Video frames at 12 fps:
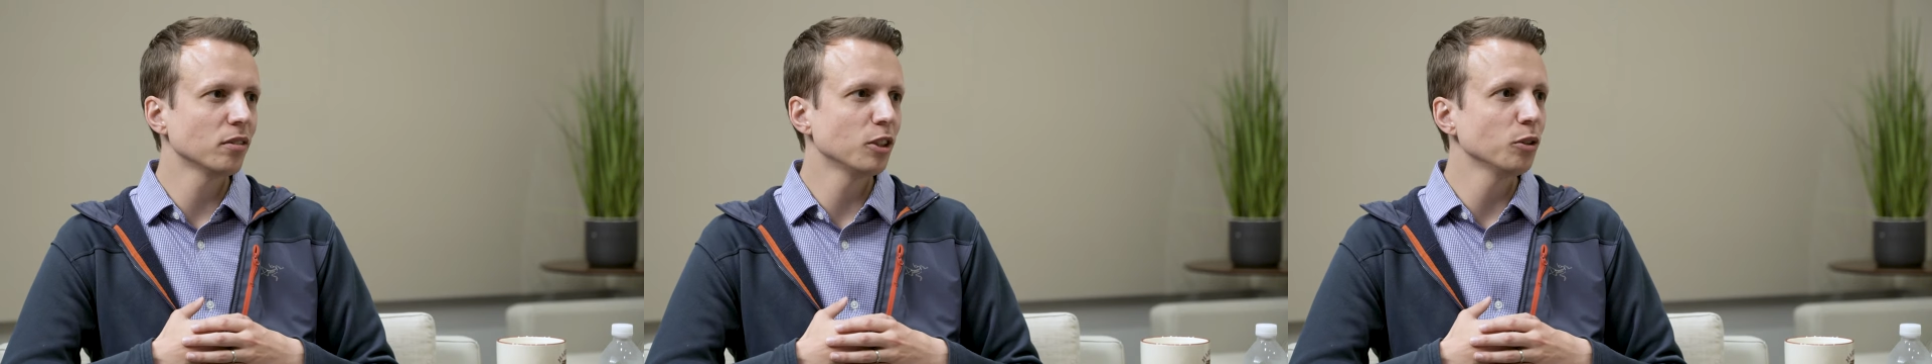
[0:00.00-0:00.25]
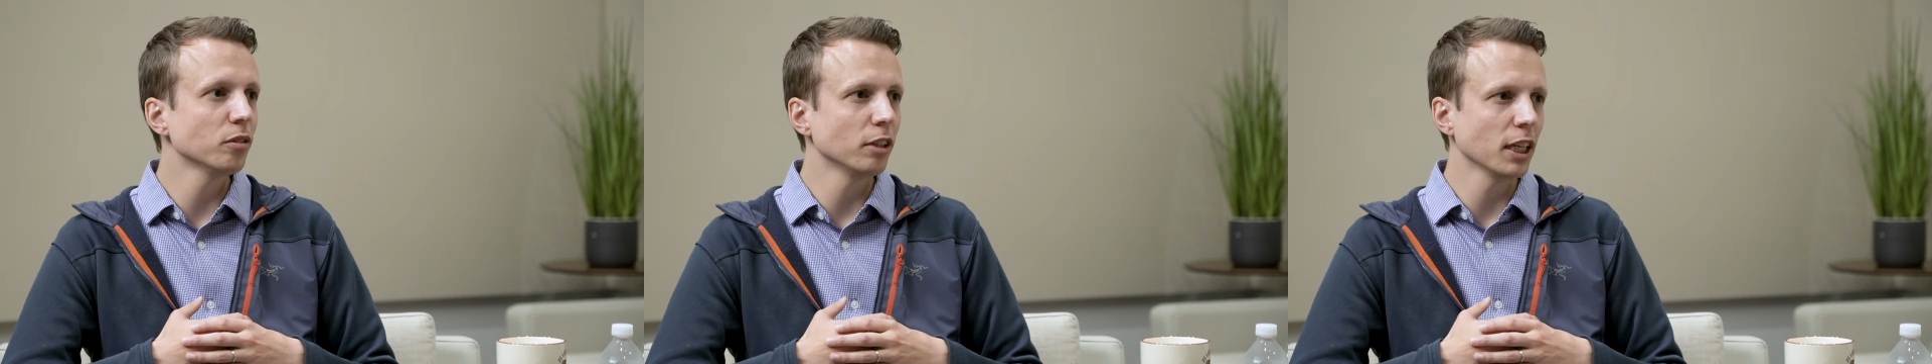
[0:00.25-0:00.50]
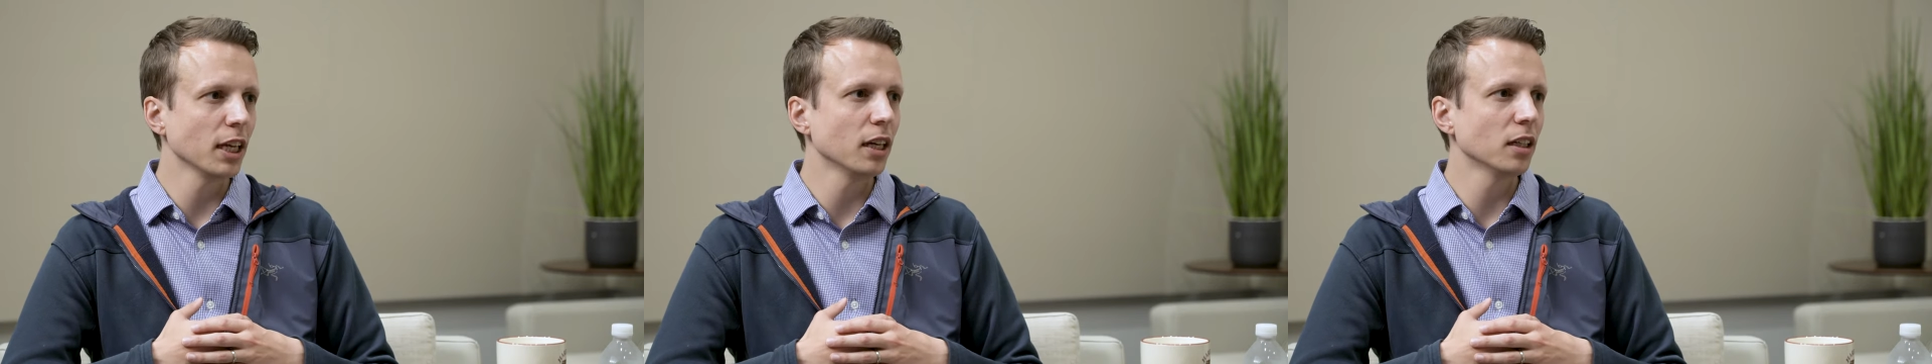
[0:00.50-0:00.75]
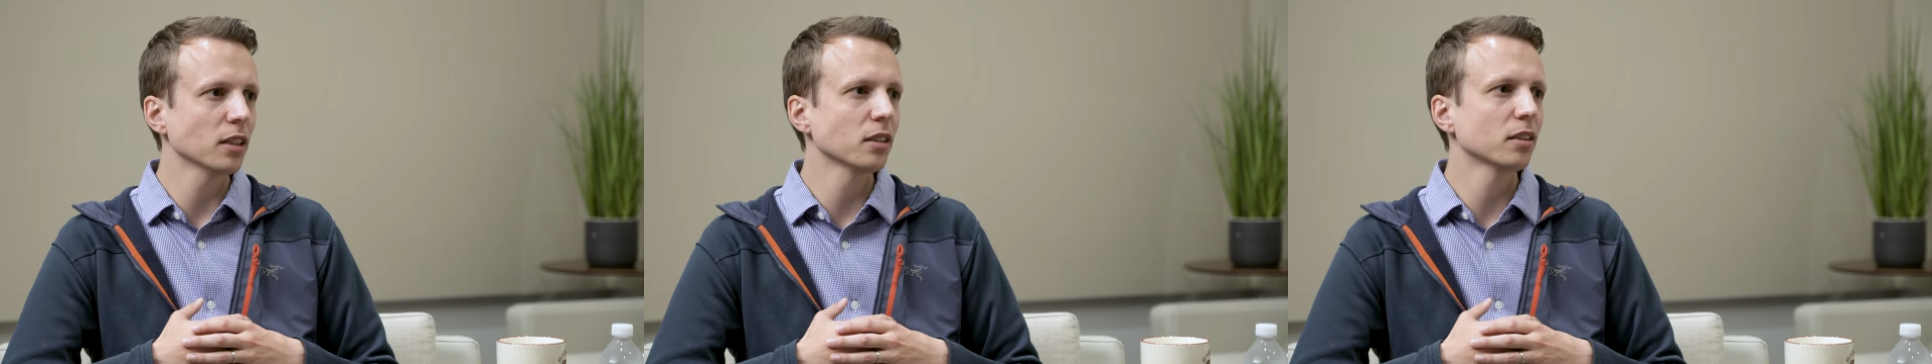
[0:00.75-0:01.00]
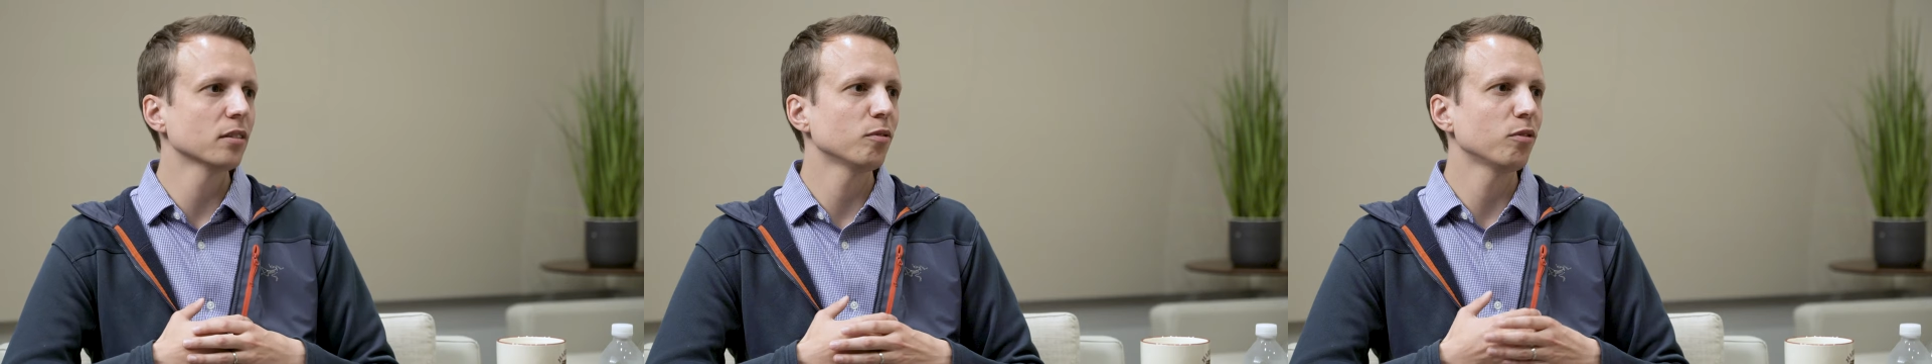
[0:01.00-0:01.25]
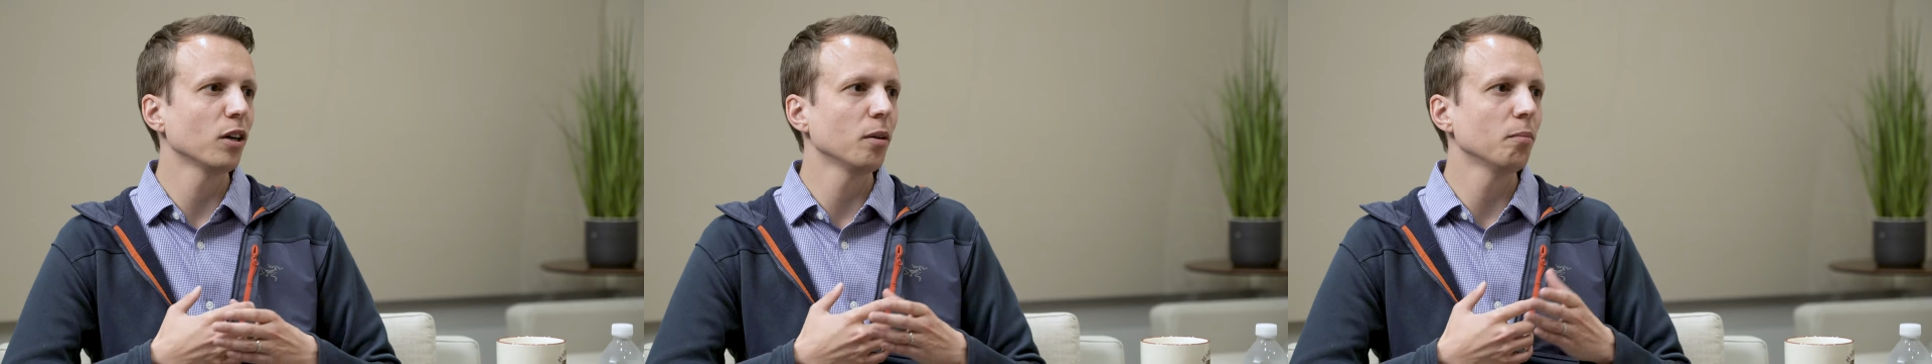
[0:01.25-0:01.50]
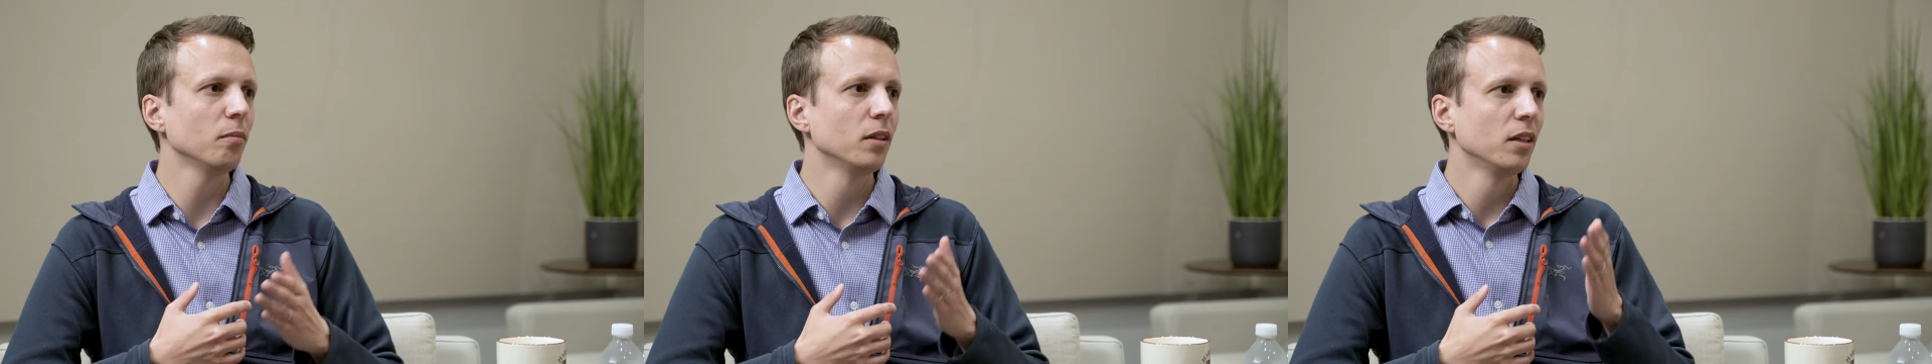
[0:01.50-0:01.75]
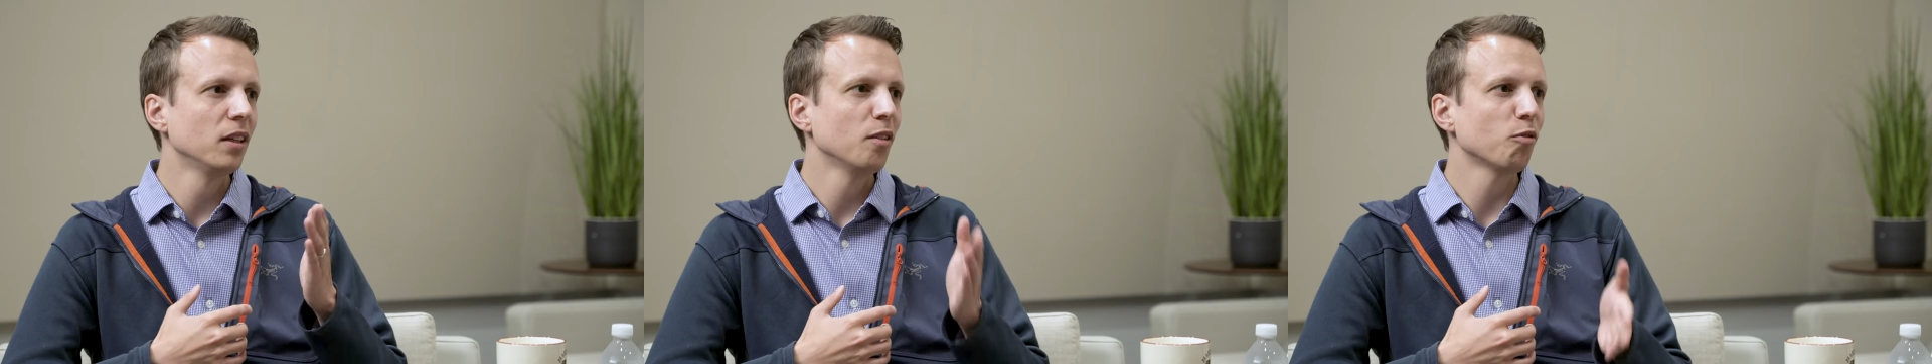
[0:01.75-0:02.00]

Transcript: two three years from mm.